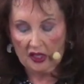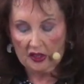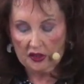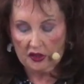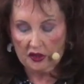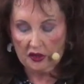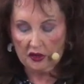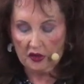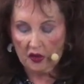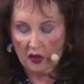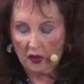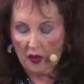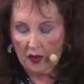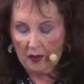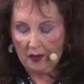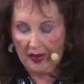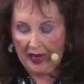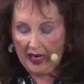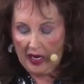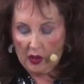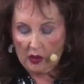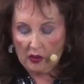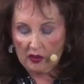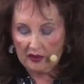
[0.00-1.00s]
Do you know the
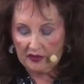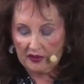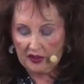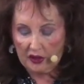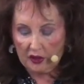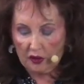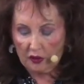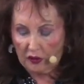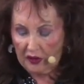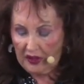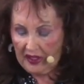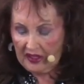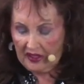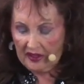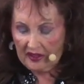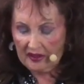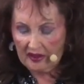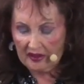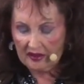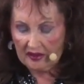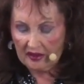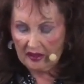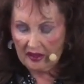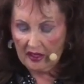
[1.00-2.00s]
power of
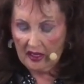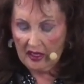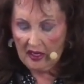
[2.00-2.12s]
decrees?